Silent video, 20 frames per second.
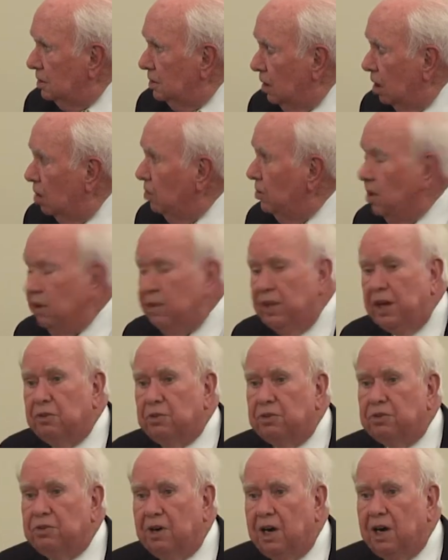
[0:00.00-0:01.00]
Oh no, that
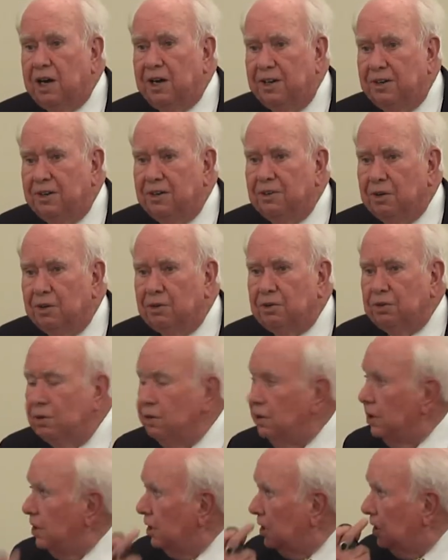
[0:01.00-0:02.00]
was right. You were two
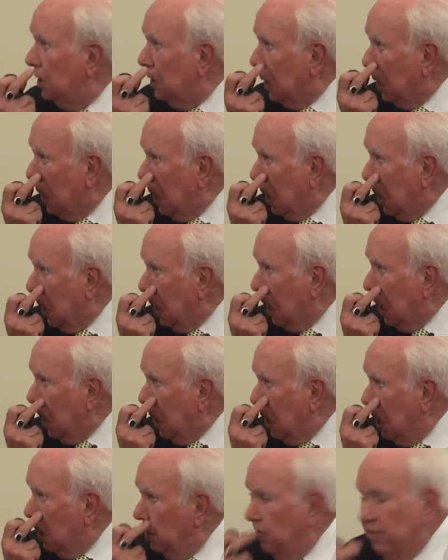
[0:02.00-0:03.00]
ahead, huh?
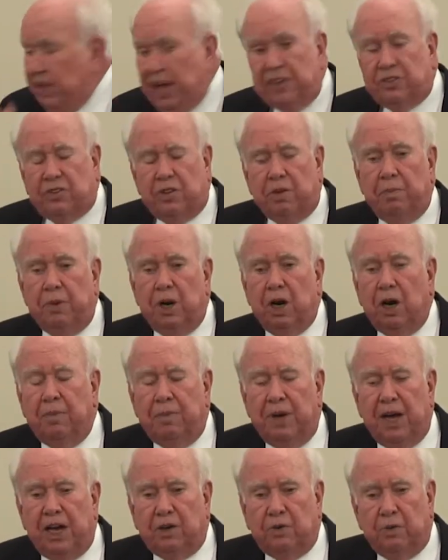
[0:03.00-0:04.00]
That's the
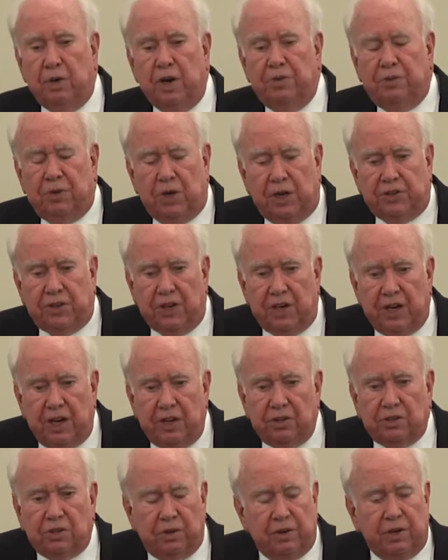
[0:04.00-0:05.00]
Merrimack River at the
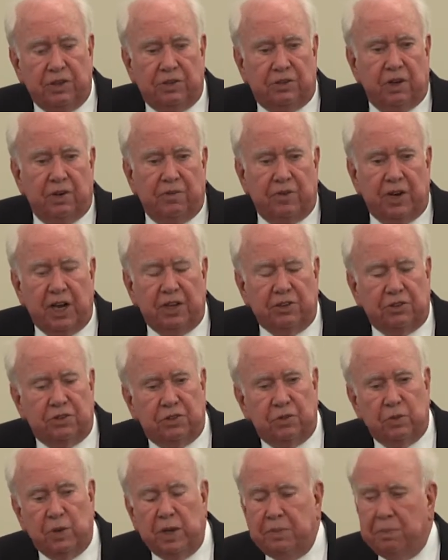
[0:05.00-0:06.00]
Nature Reserve. It has
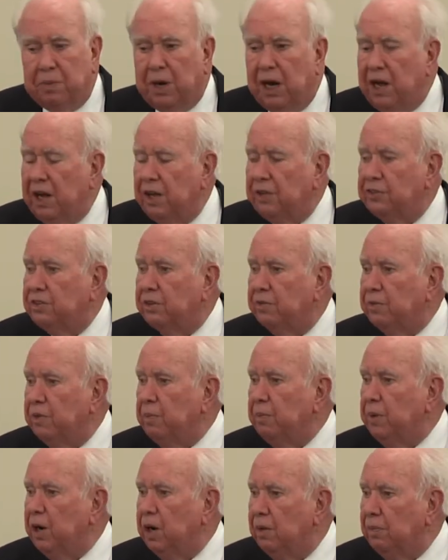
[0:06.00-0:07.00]
3 miles of the
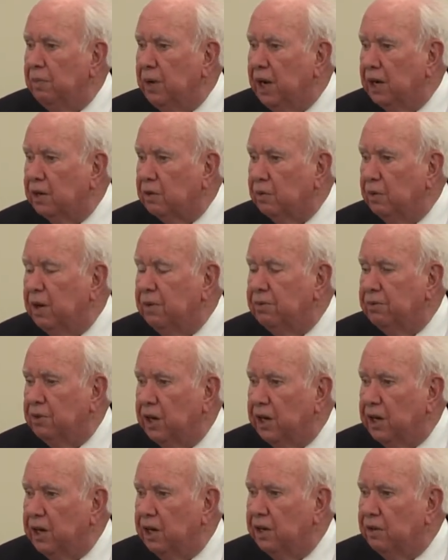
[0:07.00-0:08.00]
Merrimack River
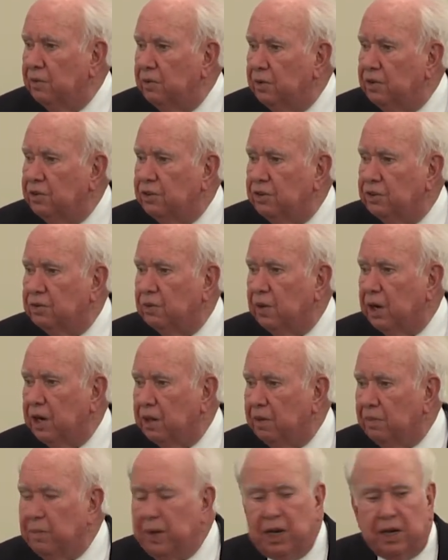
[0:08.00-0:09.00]
in it, which is one of
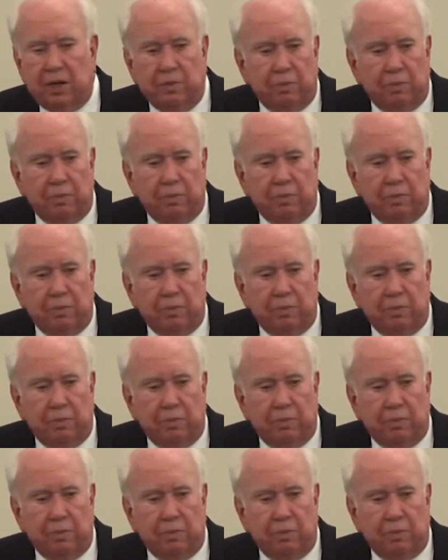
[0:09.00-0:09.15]
the many